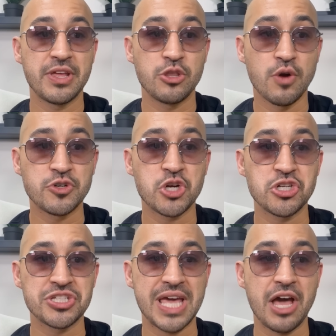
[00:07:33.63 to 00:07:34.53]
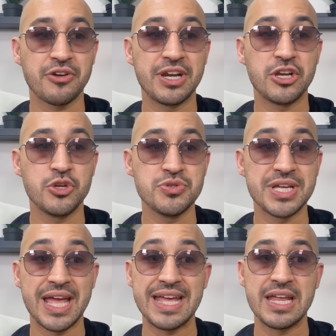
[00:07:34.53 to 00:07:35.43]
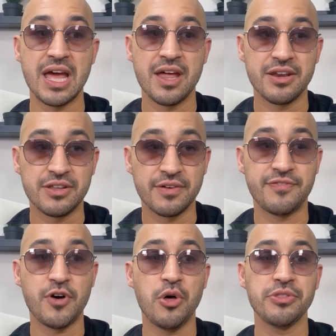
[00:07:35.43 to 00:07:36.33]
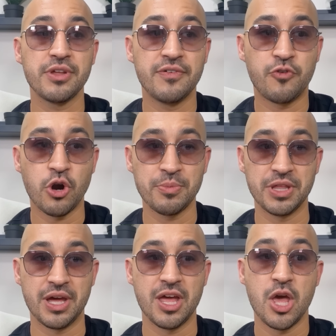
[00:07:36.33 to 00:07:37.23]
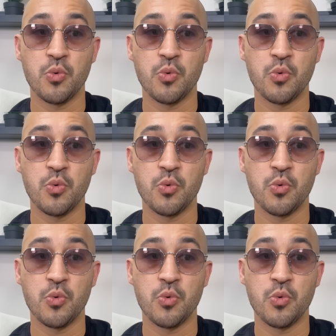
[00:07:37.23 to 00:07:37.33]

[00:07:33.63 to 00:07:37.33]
the overcharge is calculated using a default formula,